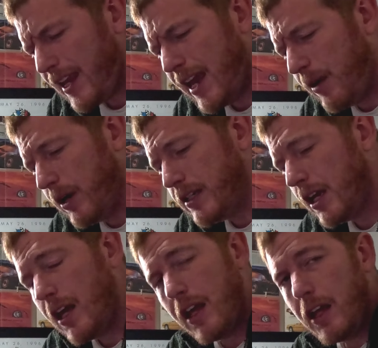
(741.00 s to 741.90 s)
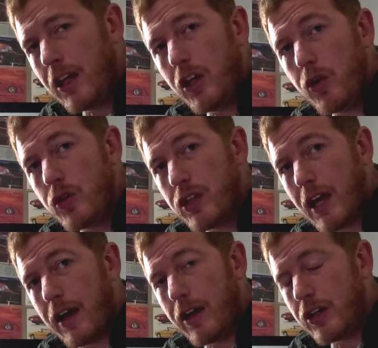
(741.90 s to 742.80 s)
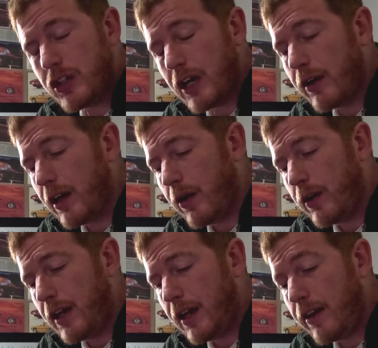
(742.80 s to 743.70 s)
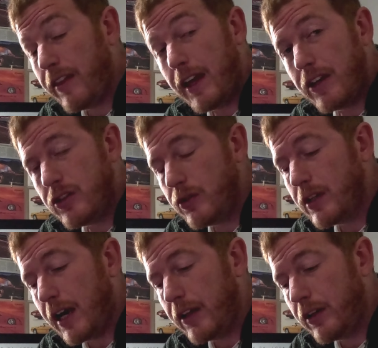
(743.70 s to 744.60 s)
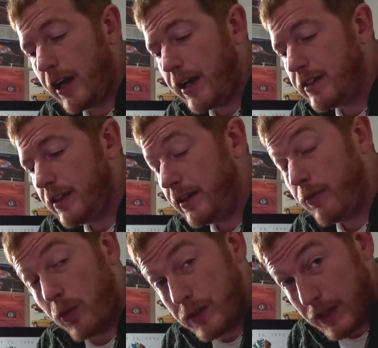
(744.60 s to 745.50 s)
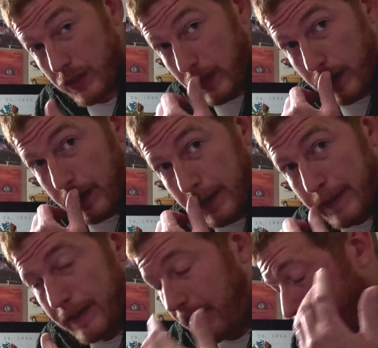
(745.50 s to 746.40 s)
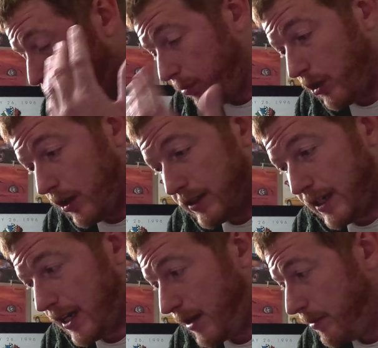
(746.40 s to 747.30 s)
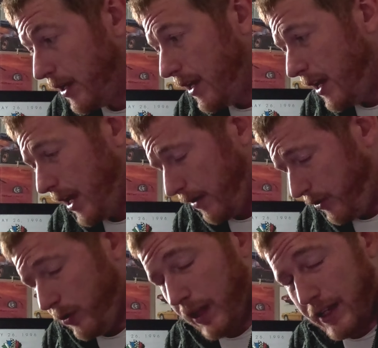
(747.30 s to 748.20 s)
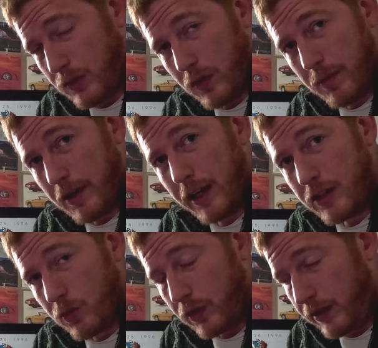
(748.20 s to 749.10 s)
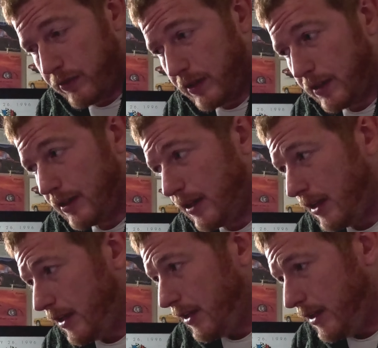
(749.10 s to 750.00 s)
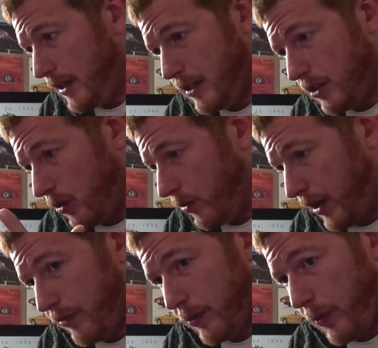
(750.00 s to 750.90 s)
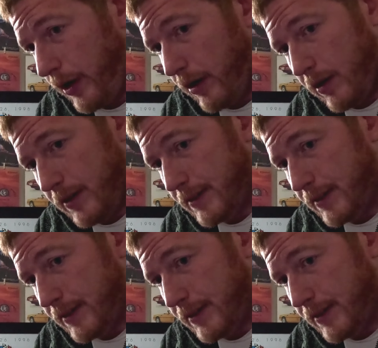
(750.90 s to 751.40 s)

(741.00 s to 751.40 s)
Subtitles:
Anyways, huge shout out and thanks to Tyler Hassing at Force Engineering. I've known him a long time. Had a few classes with him in high school even. He's known everywhere.